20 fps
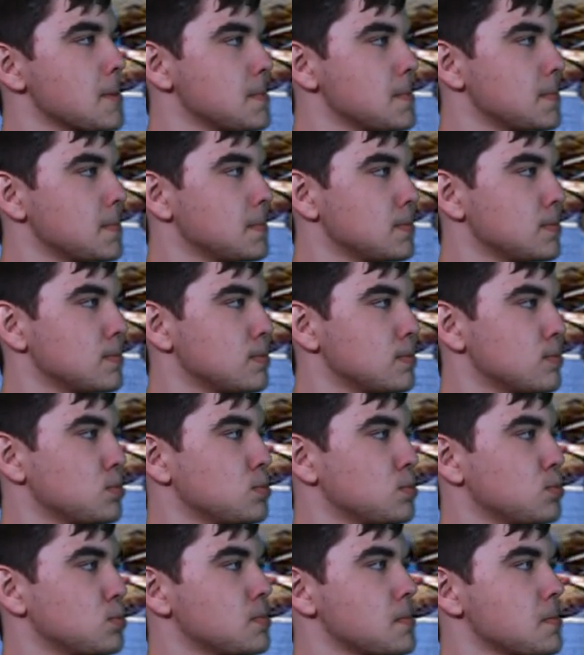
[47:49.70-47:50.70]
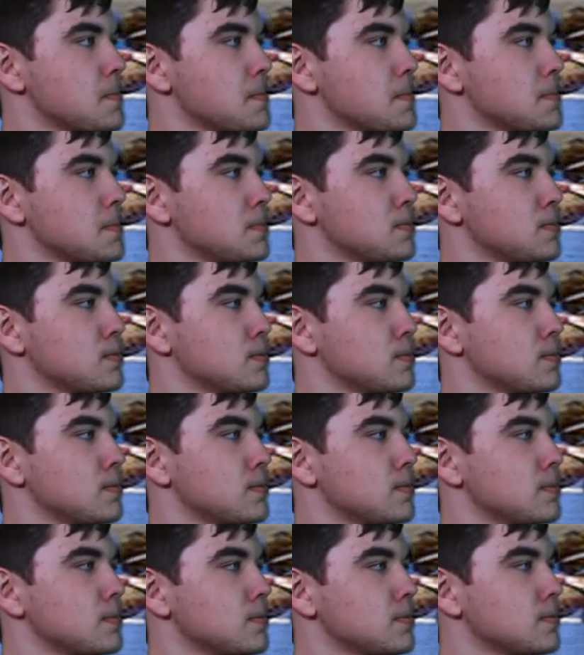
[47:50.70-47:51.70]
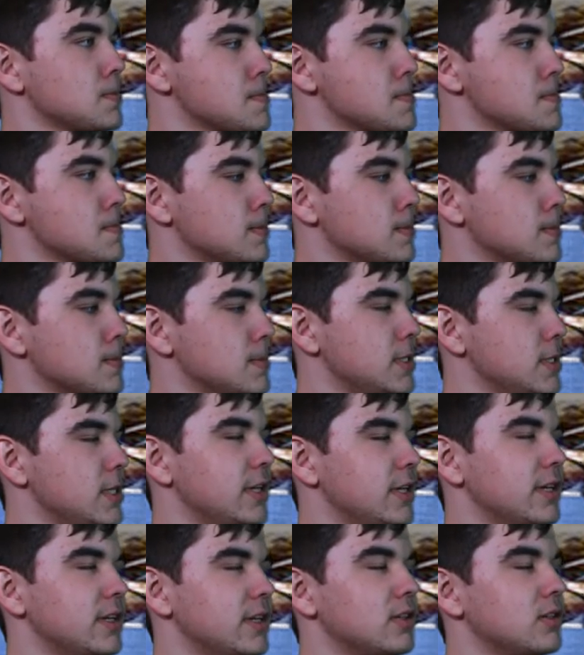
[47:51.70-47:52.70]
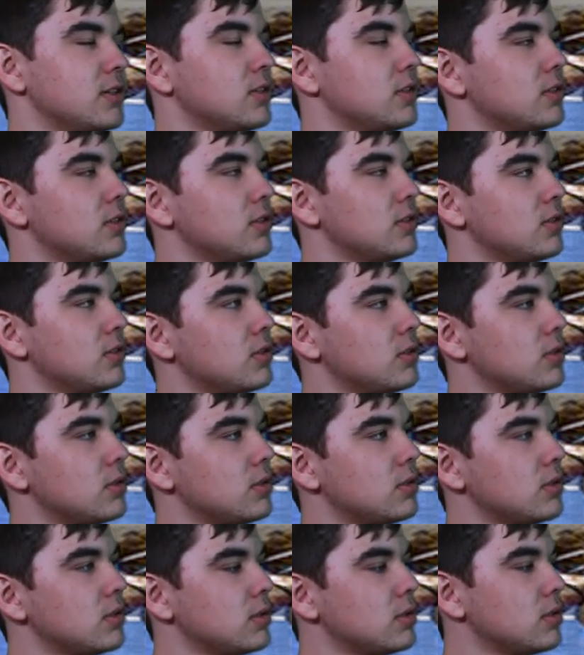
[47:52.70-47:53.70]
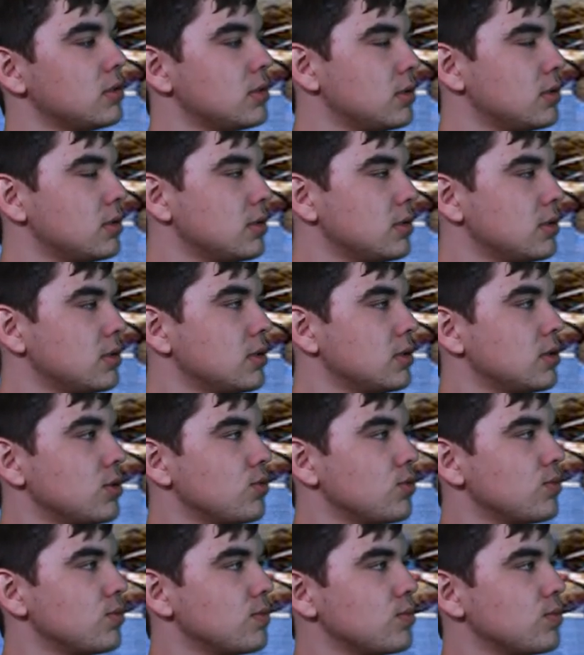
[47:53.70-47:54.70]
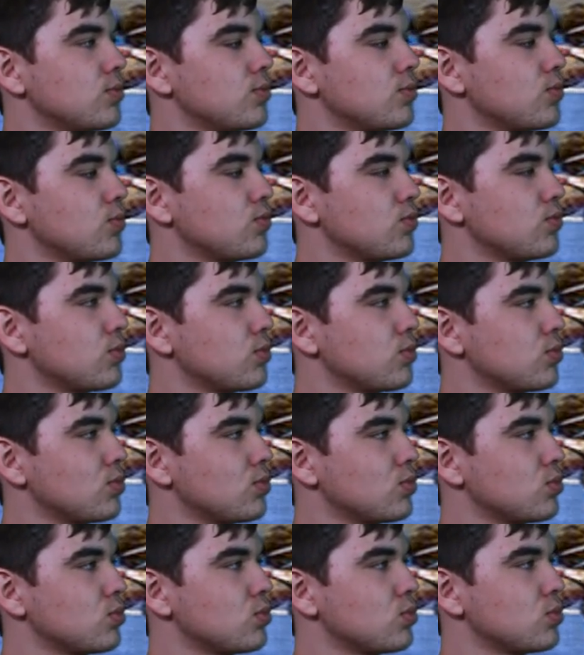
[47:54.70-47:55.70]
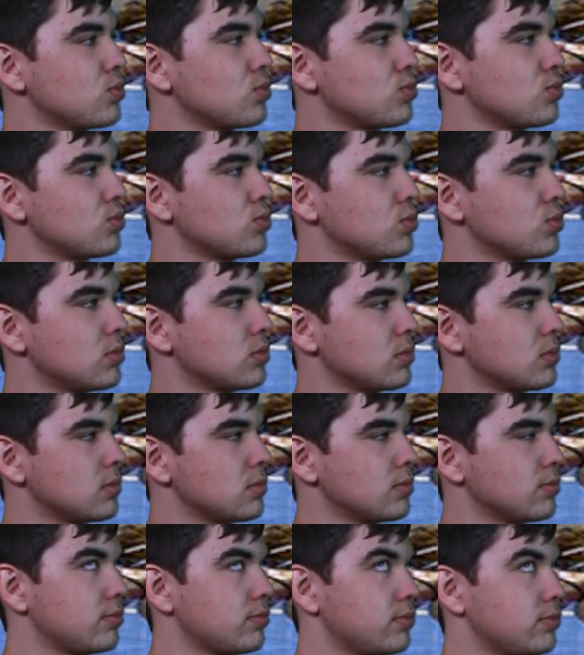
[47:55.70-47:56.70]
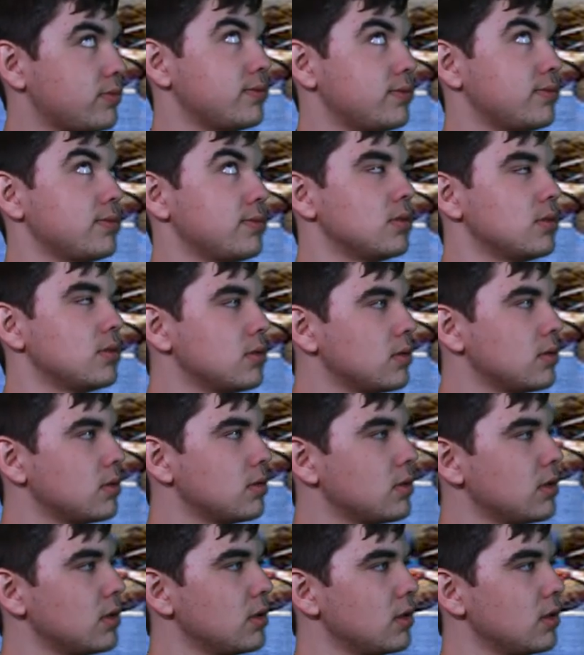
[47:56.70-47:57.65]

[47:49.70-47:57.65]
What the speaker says: [no speech]